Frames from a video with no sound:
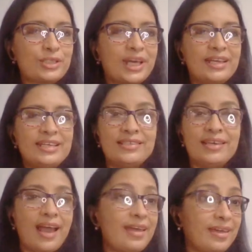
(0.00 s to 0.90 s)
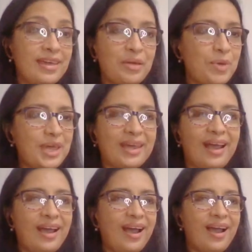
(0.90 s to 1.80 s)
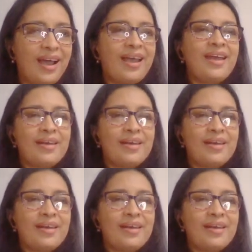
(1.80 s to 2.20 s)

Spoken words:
O sea, y si hay química,